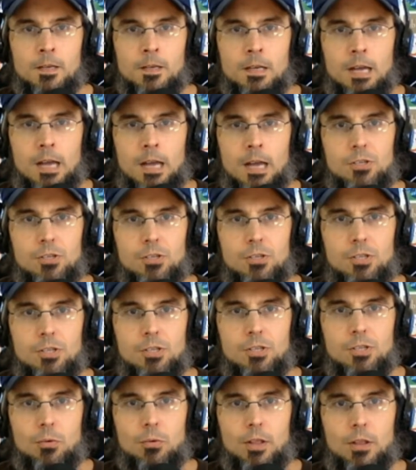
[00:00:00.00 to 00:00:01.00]

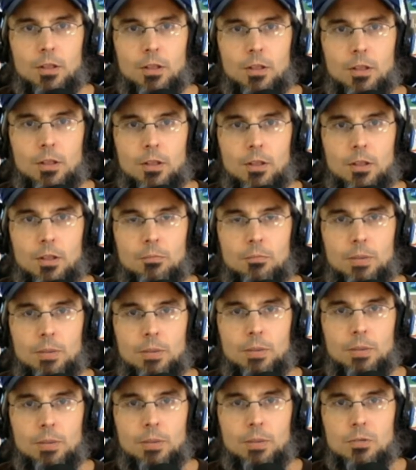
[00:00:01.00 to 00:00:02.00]
Also, another piece
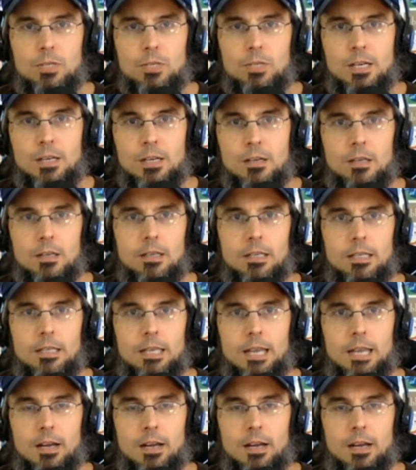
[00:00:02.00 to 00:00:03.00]
of news here:
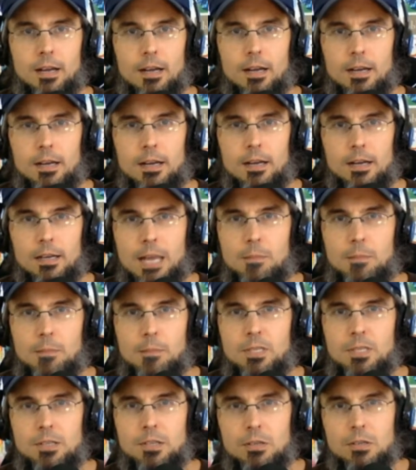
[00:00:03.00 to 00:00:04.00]
uh, Game
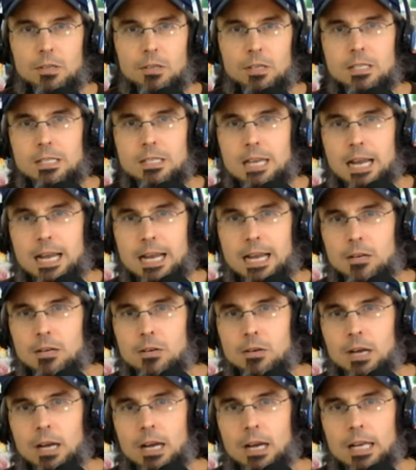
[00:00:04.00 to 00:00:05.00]
Center is
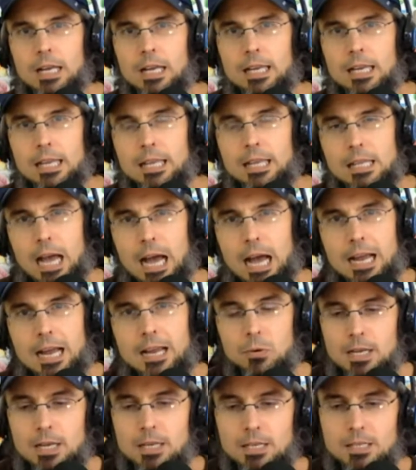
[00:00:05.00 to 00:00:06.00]
now uh, in
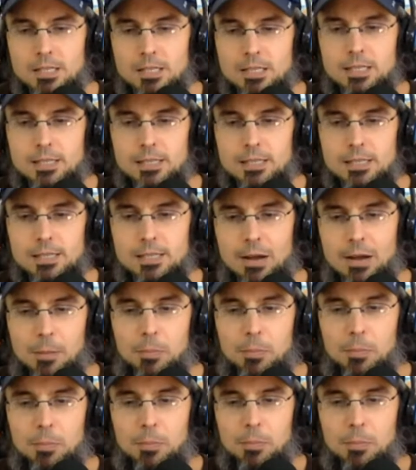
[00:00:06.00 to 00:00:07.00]
iOS. It's now a
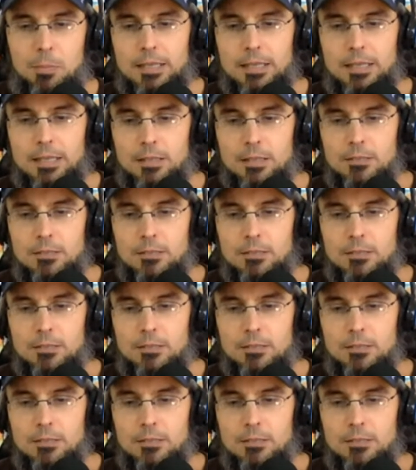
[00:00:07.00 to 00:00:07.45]
plugin.